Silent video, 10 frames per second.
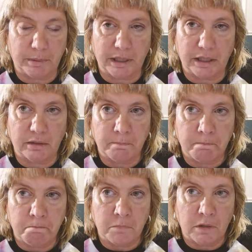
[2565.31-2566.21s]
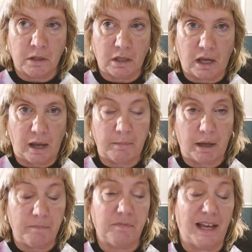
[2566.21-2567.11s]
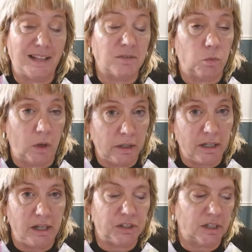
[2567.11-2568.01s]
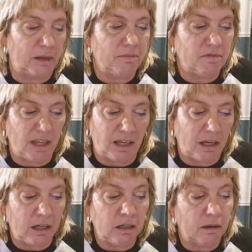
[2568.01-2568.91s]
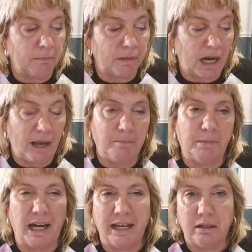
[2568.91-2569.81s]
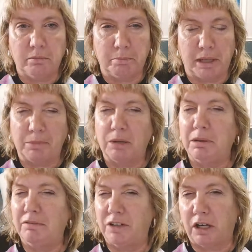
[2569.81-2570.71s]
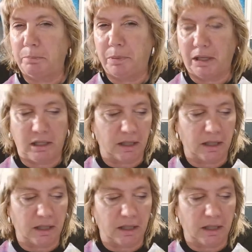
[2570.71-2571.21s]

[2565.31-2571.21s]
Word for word: But I'm, I'm that's one niche that I'm thinking I might, but I'm going to be very picky.